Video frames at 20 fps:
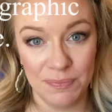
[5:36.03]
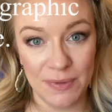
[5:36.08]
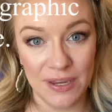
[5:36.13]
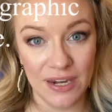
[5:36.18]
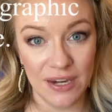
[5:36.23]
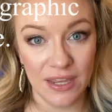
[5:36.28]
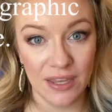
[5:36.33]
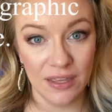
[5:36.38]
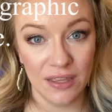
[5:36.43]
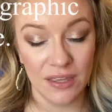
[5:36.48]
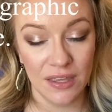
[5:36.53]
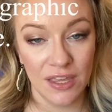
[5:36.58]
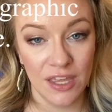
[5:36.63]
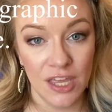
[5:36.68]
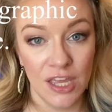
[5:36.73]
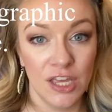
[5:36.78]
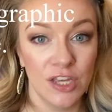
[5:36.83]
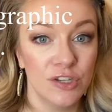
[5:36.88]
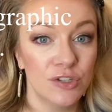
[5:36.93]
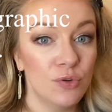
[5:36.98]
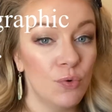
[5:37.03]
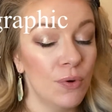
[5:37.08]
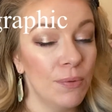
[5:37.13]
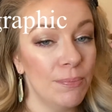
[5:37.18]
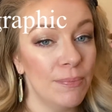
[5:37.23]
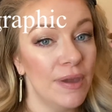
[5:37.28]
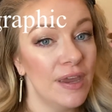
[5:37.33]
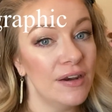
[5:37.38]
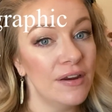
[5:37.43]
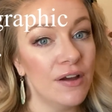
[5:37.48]
meeting. So it
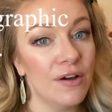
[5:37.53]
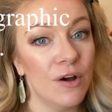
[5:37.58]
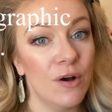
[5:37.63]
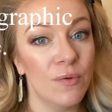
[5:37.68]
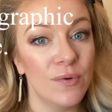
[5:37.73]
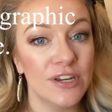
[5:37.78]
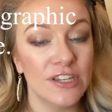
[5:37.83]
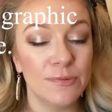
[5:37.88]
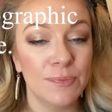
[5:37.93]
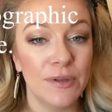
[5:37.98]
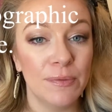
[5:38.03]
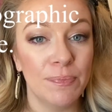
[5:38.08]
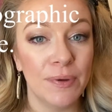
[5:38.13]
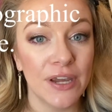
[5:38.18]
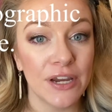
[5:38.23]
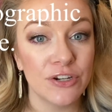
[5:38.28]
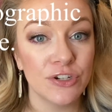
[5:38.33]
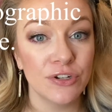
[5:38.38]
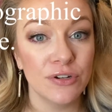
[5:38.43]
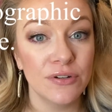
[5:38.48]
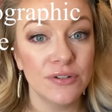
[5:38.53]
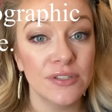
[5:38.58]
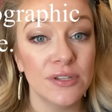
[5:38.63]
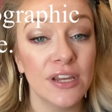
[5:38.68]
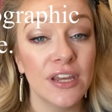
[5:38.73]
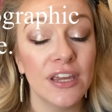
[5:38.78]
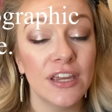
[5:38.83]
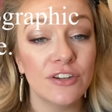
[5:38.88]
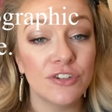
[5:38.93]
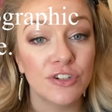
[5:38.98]
may not always be pictures.
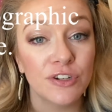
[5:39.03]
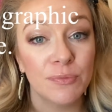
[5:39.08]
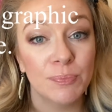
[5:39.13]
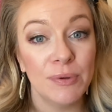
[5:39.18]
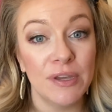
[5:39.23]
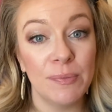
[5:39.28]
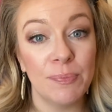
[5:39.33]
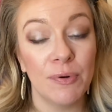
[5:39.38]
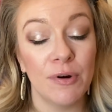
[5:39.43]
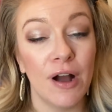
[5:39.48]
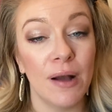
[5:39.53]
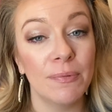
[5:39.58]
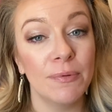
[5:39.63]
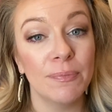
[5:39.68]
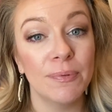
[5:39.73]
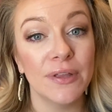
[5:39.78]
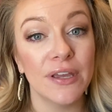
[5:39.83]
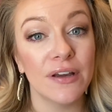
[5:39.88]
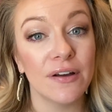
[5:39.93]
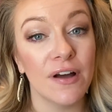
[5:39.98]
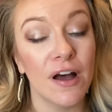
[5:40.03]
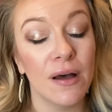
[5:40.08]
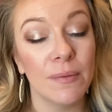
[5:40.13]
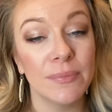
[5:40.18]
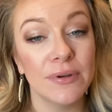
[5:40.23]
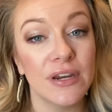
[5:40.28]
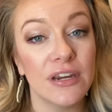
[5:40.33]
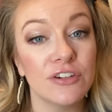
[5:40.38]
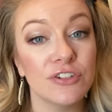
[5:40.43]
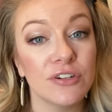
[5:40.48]
It should be probably a
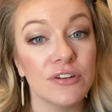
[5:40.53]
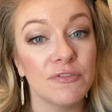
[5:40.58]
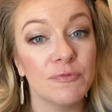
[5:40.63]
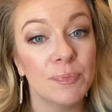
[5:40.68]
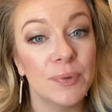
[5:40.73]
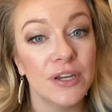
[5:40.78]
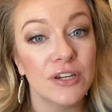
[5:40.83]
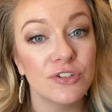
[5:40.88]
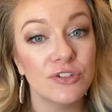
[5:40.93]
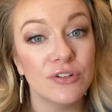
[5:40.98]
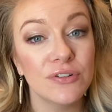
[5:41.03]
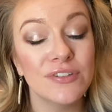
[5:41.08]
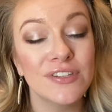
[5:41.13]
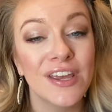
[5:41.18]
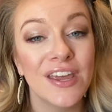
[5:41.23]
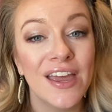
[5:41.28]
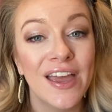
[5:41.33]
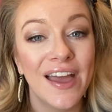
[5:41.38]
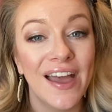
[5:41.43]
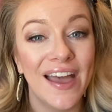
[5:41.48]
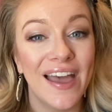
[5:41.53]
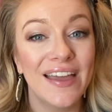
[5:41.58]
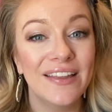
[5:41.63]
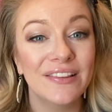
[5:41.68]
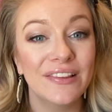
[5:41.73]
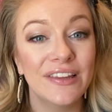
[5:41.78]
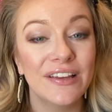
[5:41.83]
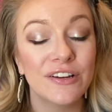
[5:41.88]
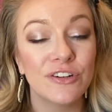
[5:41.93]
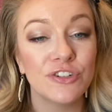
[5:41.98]
combination of pictures
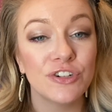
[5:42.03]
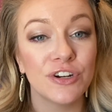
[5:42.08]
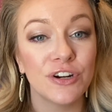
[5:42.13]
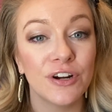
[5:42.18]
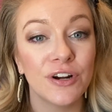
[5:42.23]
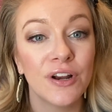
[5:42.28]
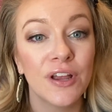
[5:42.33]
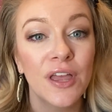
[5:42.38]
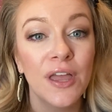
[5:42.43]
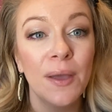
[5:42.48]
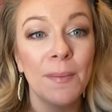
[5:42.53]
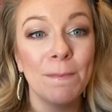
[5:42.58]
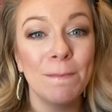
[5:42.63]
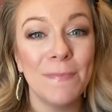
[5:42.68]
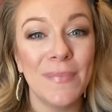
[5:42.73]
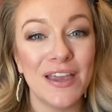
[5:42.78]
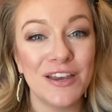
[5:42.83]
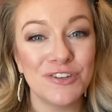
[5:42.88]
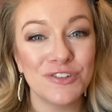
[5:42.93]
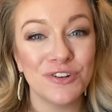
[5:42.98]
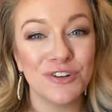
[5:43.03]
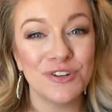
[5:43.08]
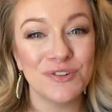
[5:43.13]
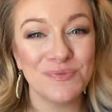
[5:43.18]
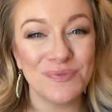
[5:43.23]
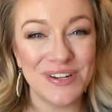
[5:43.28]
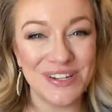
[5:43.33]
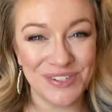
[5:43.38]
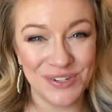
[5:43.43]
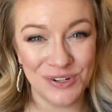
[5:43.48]
and literature. Make sure your
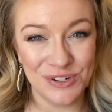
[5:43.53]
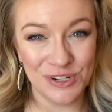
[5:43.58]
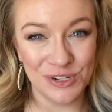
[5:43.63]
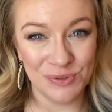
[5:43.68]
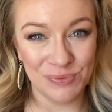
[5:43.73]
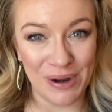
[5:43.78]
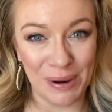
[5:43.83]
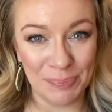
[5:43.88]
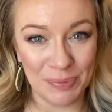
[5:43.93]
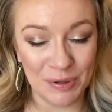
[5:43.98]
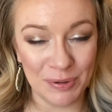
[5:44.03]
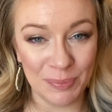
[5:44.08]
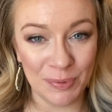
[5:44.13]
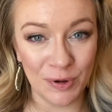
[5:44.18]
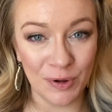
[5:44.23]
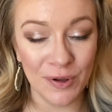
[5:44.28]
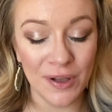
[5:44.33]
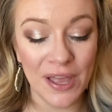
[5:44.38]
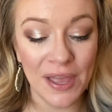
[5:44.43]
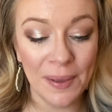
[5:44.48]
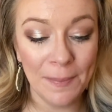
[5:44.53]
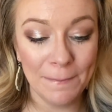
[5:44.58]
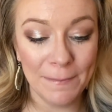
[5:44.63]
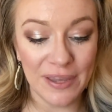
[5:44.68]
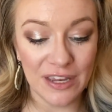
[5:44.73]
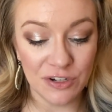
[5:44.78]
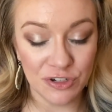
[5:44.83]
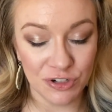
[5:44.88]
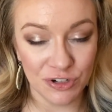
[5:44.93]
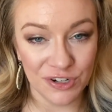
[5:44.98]
research is reputable.
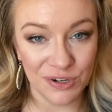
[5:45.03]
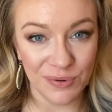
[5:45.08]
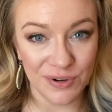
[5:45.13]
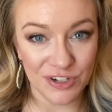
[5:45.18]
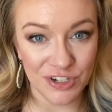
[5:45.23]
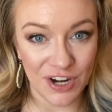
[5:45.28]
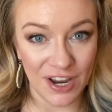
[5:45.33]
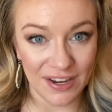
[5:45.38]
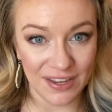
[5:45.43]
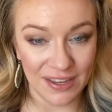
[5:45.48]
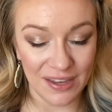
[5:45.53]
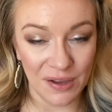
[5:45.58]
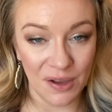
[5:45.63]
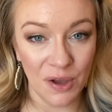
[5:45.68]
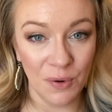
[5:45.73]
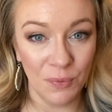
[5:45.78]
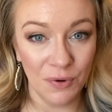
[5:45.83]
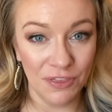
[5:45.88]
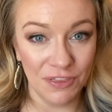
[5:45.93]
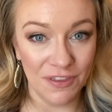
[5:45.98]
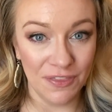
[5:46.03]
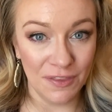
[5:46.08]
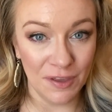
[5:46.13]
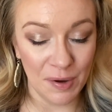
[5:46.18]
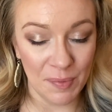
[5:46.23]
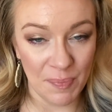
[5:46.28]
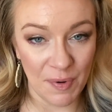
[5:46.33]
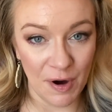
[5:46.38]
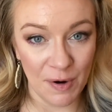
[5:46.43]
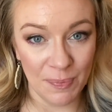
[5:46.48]
Make sure you are checking within the
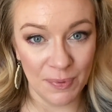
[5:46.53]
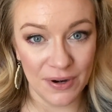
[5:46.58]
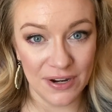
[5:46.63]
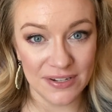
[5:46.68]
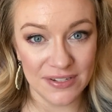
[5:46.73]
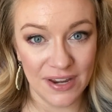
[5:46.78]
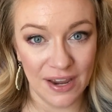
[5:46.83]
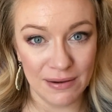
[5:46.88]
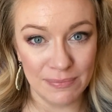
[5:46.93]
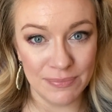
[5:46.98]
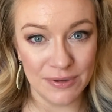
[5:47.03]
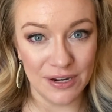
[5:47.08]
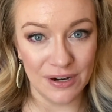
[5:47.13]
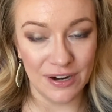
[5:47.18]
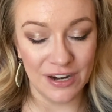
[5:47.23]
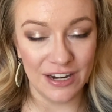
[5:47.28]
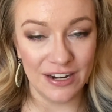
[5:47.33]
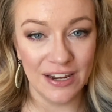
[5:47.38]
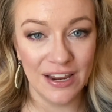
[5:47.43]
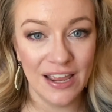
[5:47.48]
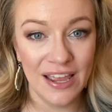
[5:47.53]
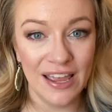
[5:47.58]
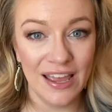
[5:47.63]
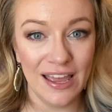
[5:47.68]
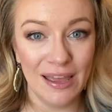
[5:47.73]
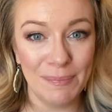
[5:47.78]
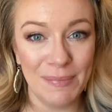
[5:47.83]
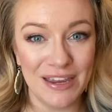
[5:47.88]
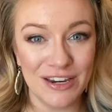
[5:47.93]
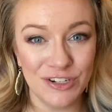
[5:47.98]
appropriate time period,
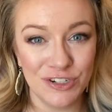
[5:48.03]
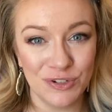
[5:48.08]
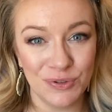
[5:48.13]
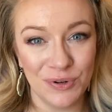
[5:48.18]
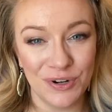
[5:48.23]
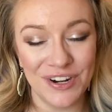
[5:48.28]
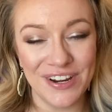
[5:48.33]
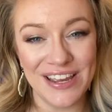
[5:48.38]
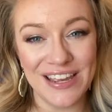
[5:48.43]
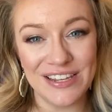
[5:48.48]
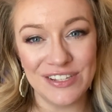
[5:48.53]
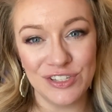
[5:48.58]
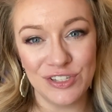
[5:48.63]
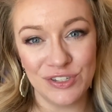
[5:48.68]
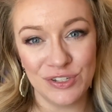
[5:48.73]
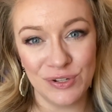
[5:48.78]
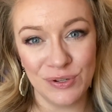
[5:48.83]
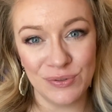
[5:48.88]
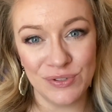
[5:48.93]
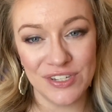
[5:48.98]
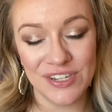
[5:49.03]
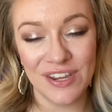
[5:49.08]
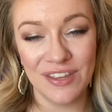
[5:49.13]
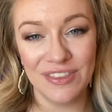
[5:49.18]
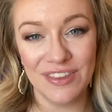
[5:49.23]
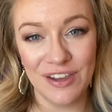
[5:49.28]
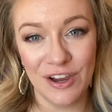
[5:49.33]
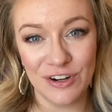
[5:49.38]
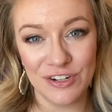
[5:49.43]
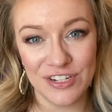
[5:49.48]
and make sure it suits
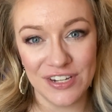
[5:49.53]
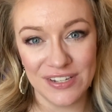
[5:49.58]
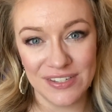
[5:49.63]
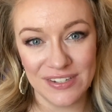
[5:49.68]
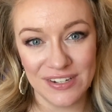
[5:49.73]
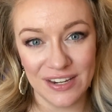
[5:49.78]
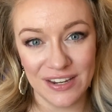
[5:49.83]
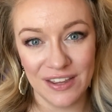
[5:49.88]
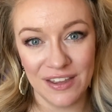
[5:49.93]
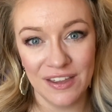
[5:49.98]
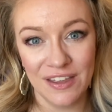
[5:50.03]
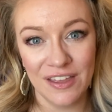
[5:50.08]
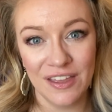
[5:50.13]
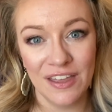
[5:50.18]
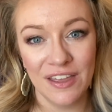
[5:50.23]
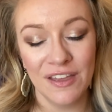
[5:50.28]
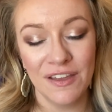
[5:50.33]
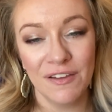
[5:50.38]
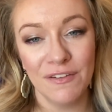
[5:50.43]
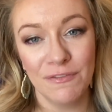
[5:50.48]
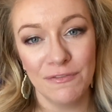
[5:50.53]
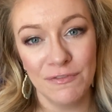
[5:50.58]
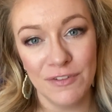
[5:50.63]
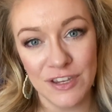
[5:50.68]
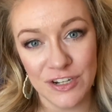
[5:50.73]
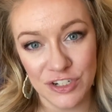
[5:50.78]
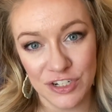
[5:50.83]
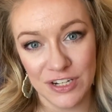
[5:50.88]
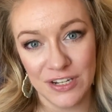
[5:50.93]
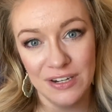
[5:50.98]
the artistic
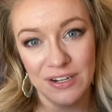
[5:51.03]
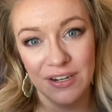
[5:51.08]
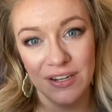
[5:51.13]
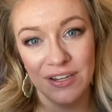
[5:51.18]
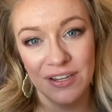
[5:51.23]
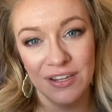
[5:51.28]
vision